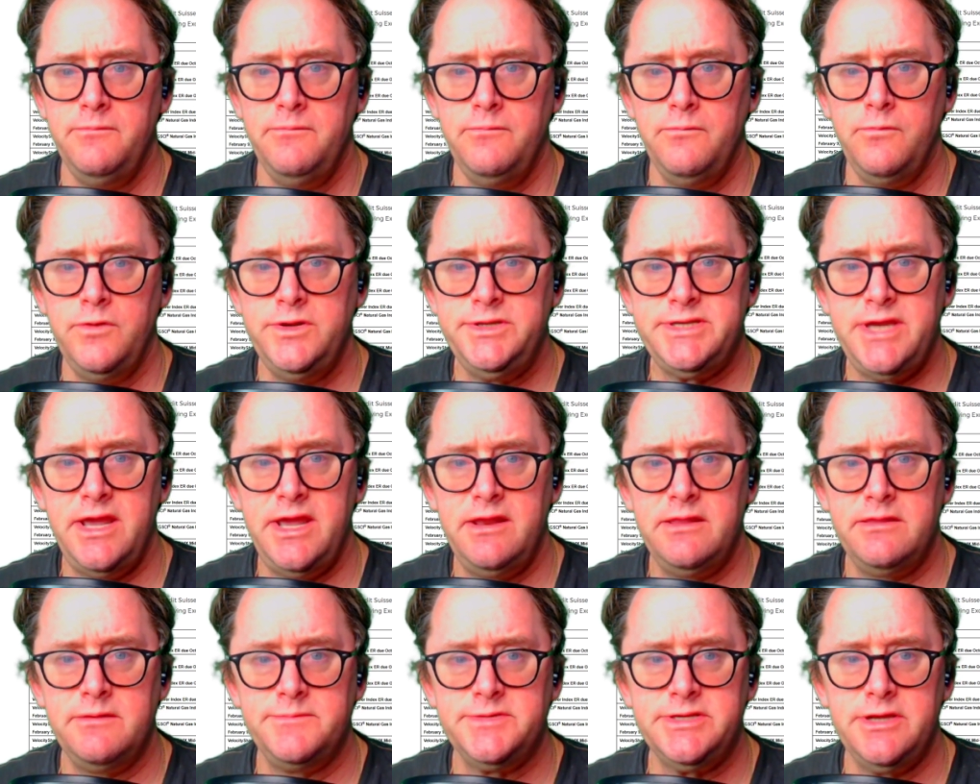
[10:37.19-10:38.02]
would say
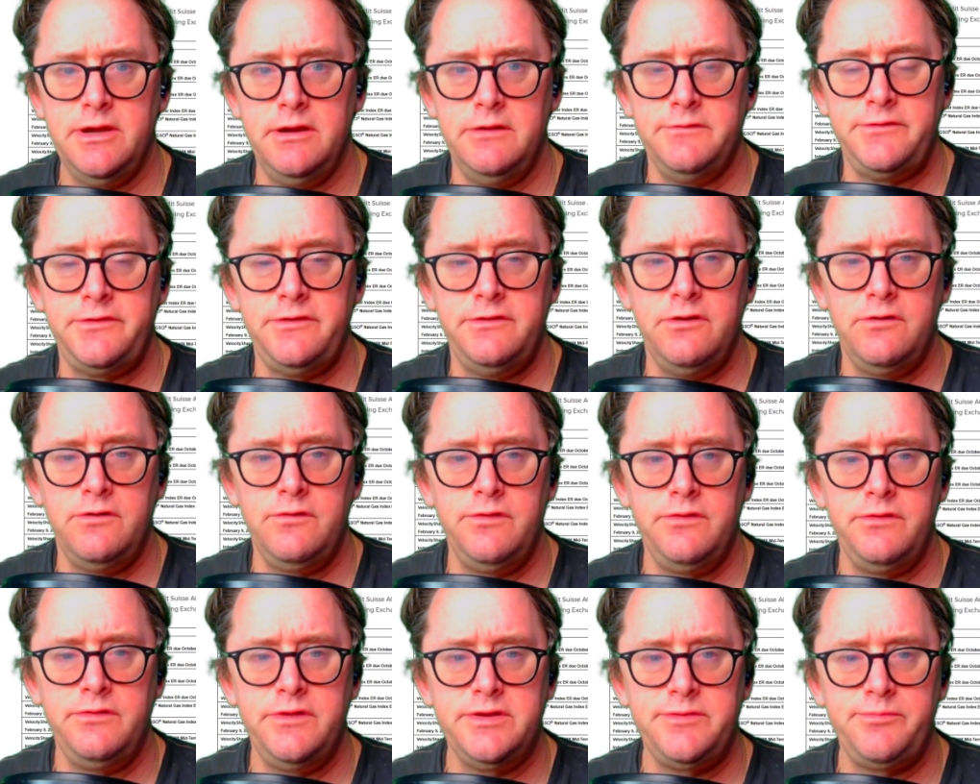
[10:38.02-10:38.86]
to themselves,
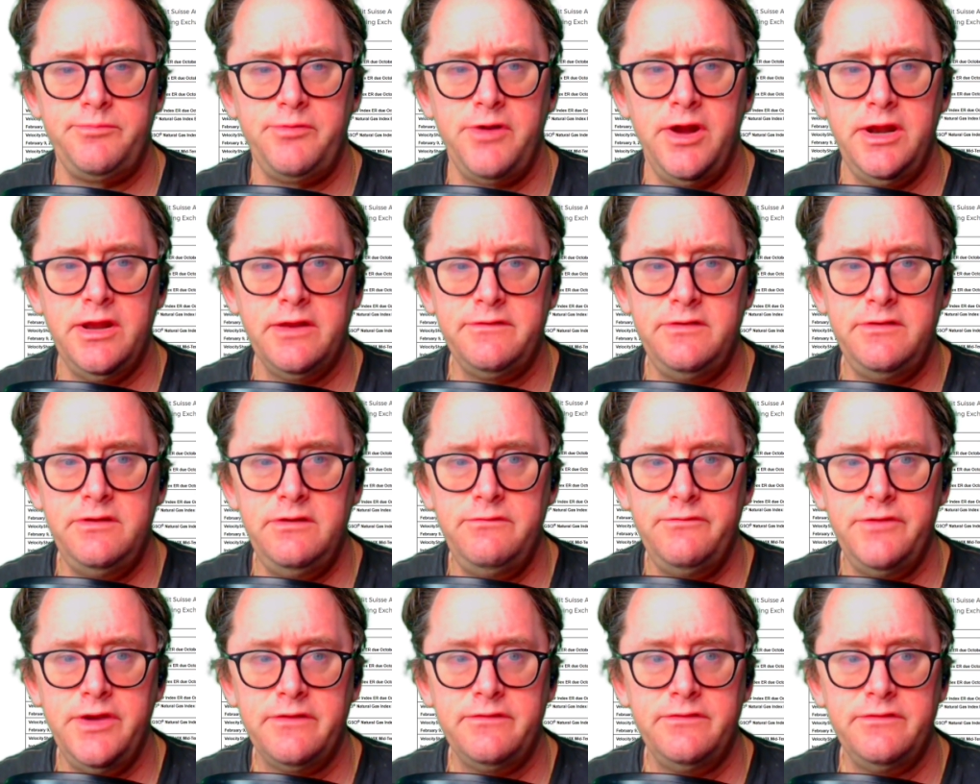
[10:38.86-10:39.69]
this product
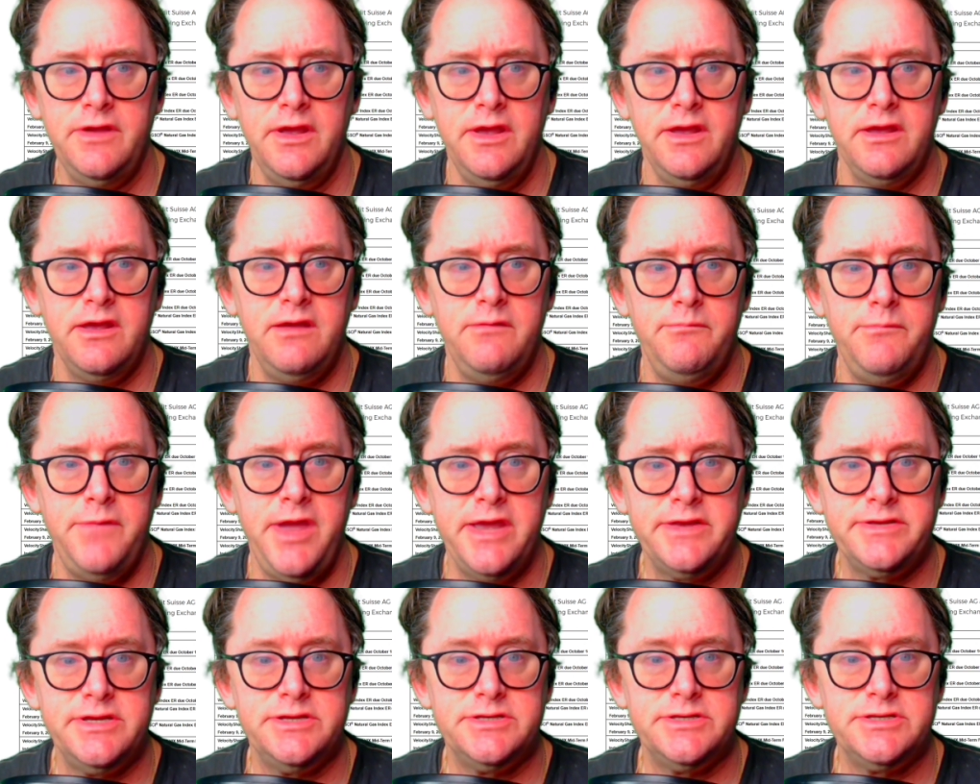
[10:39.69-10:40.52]
TVIX, it
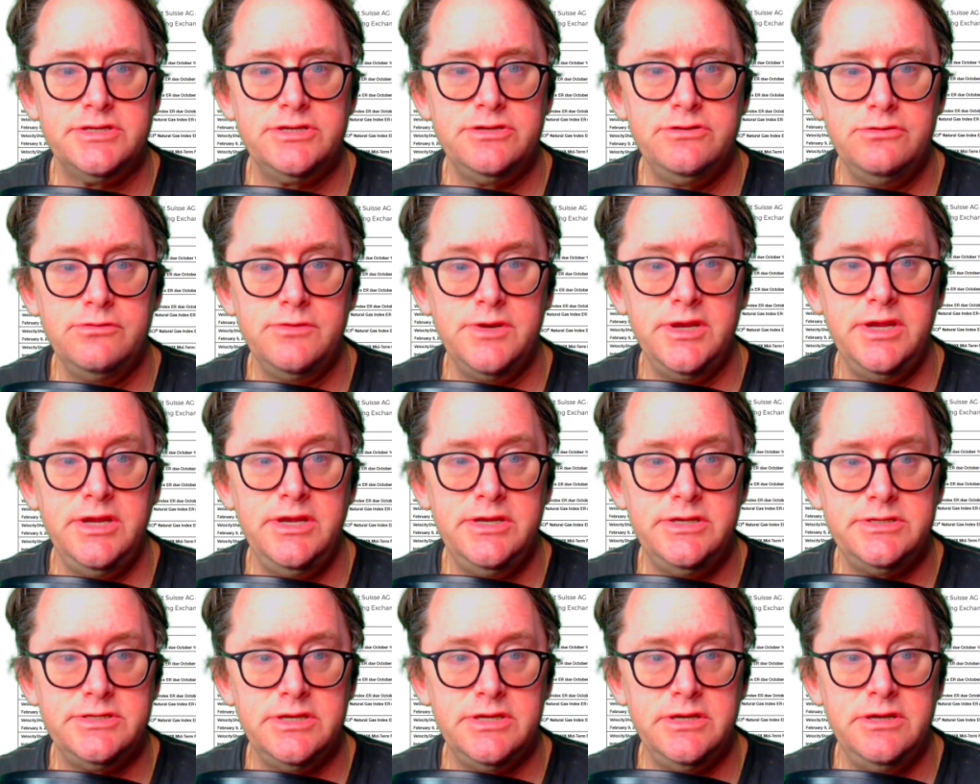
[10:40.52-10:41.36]
makes it too
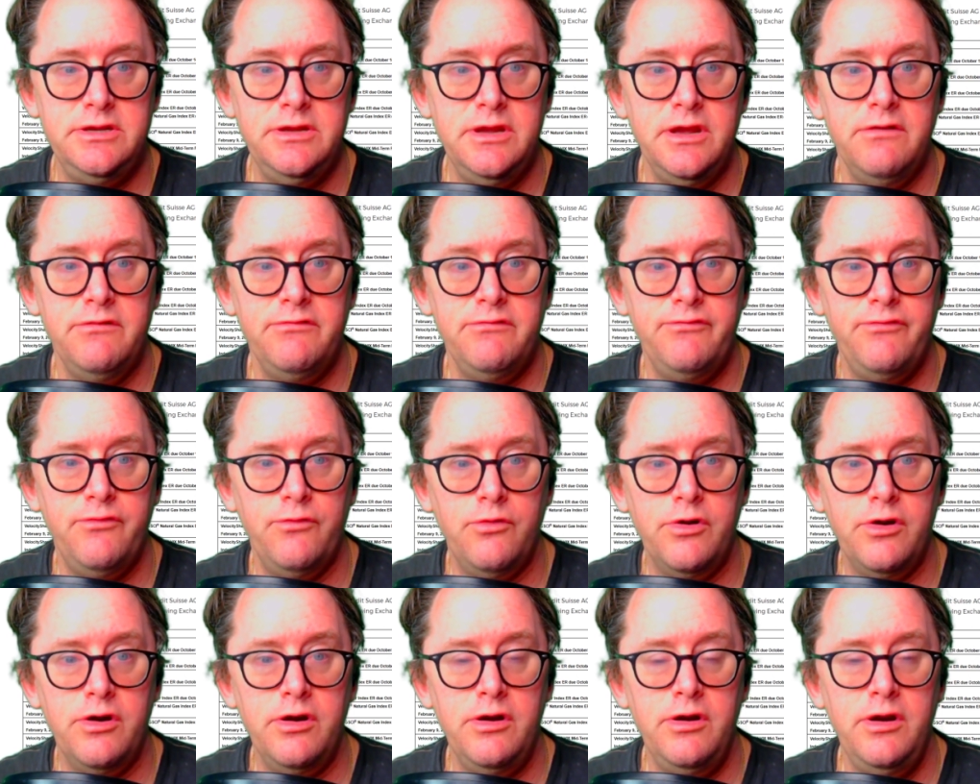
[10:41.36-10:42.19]
easy
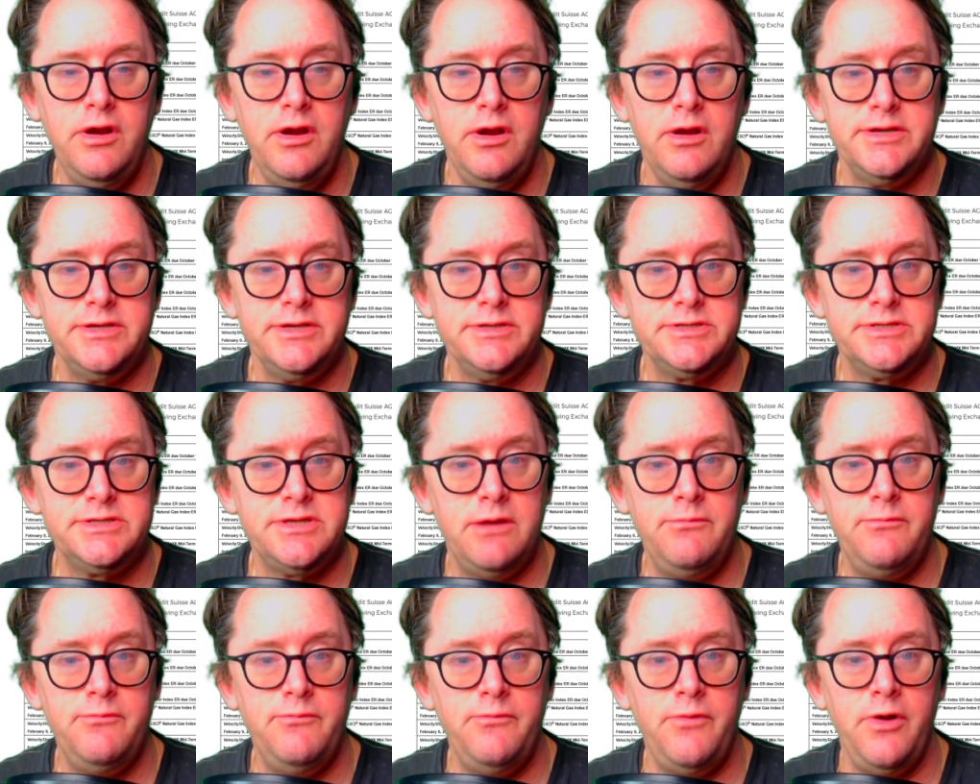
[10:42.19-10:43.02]
for
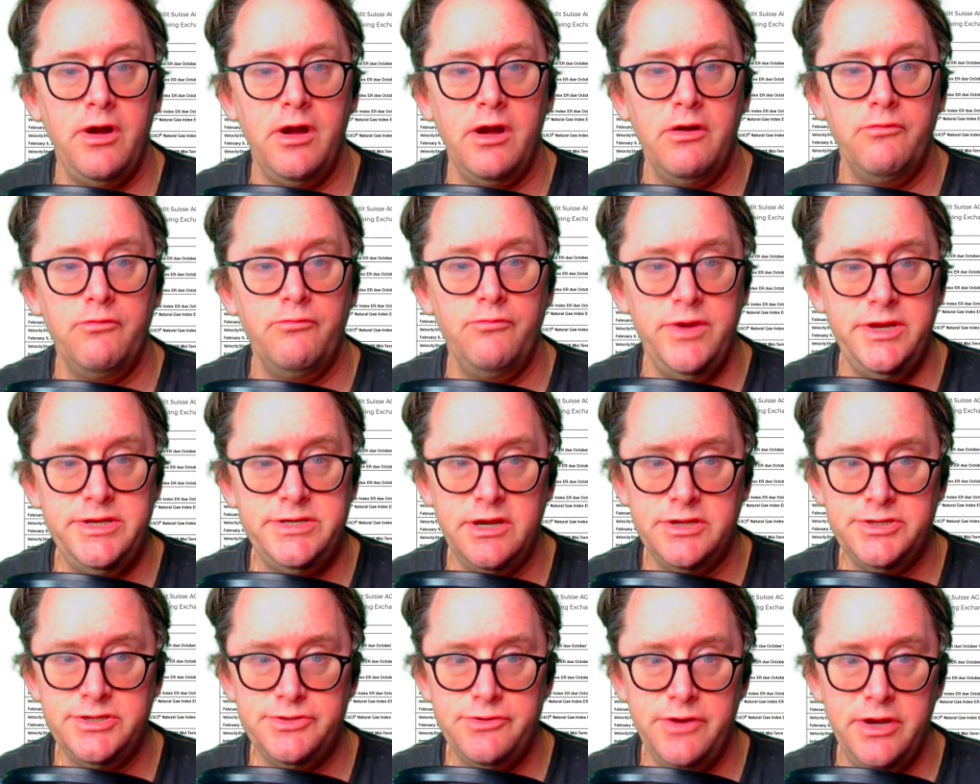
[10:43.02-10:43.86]
some
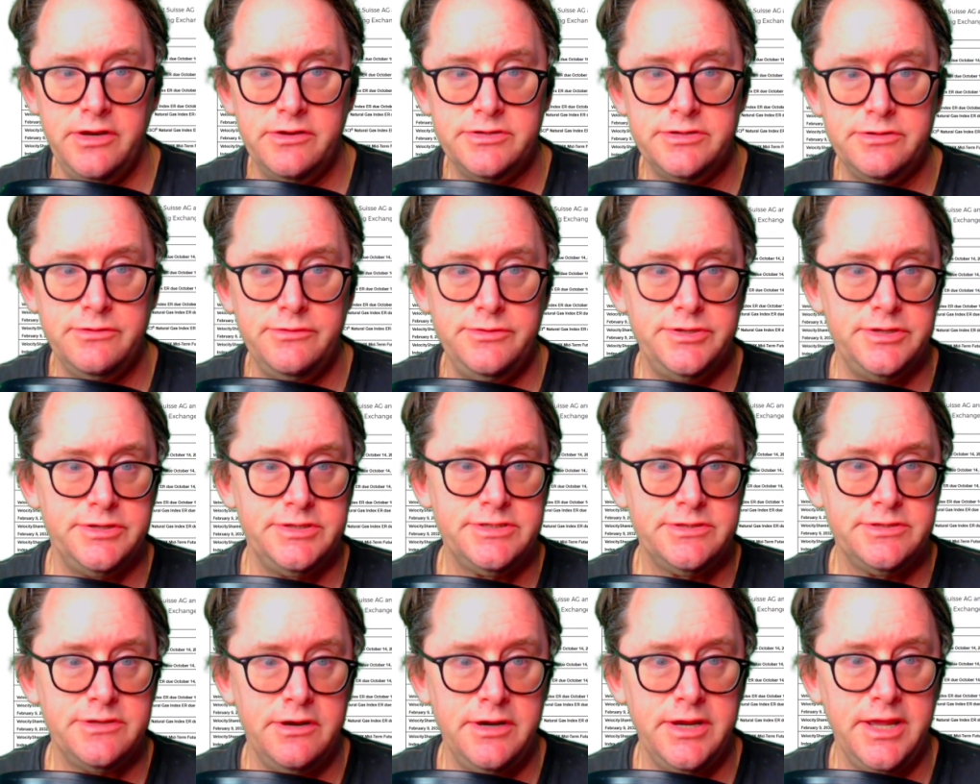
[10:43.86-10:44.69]
retail traders who are
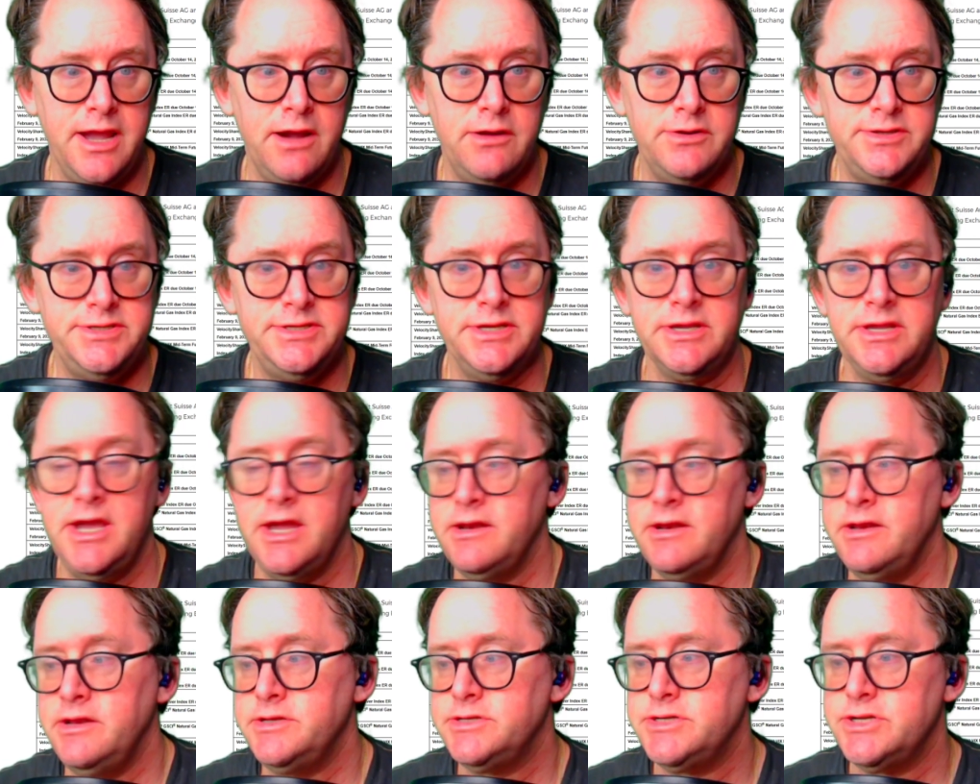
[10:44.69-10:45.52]
just starting out to
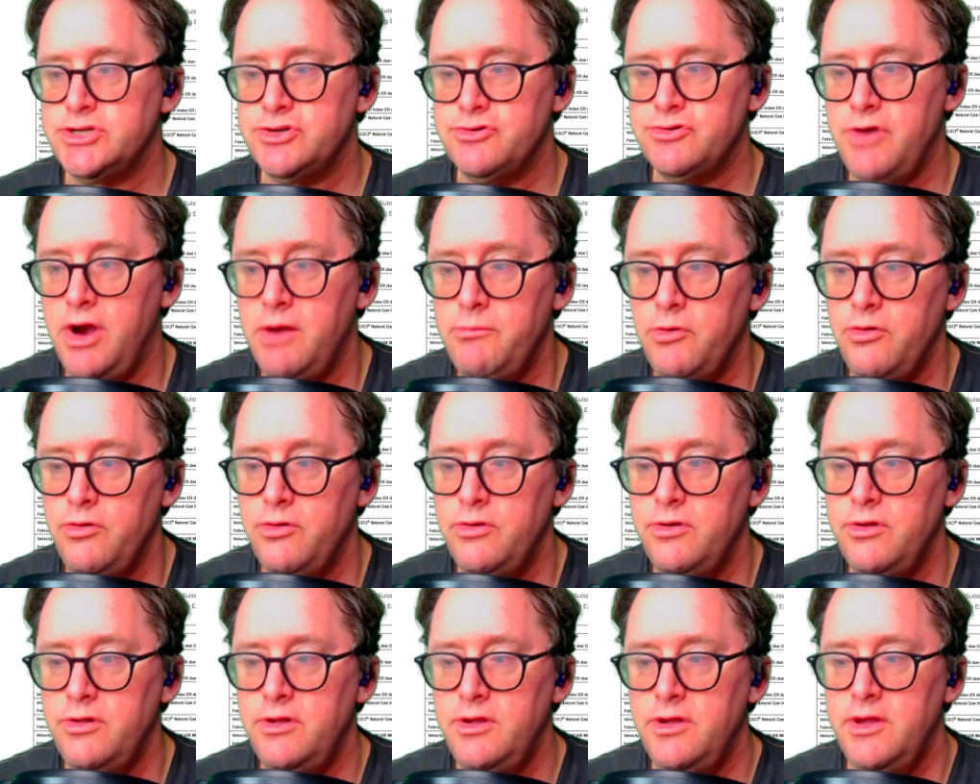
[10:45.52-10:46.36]
get into trouble.